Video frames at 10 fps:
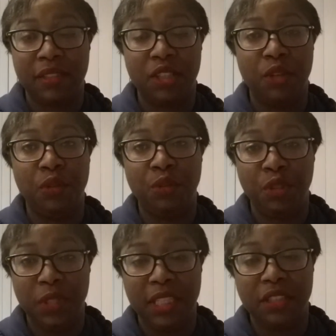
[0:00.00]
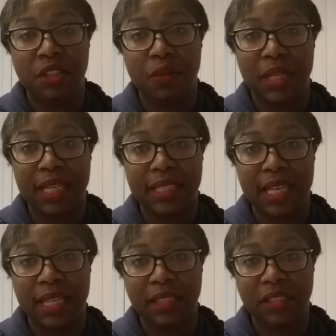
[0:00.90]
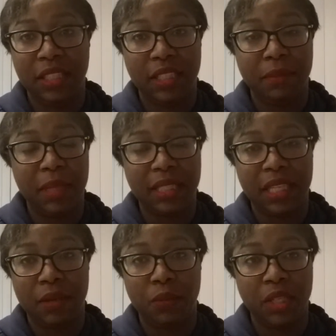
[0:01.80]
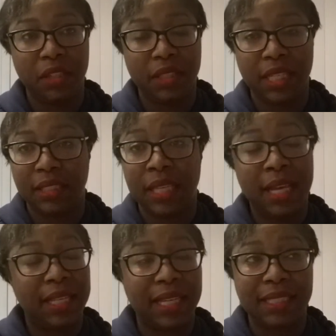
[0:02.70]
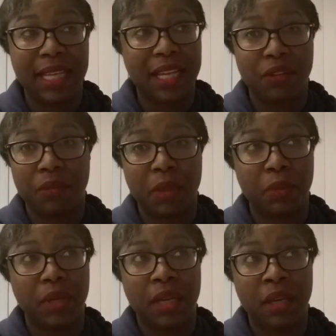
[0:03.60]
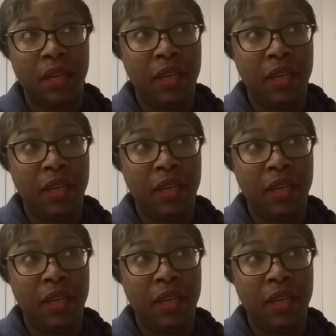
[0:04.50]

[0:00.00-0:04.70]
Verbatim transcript: so you need to know where that's at you need to make that one of your things like i said i don't remember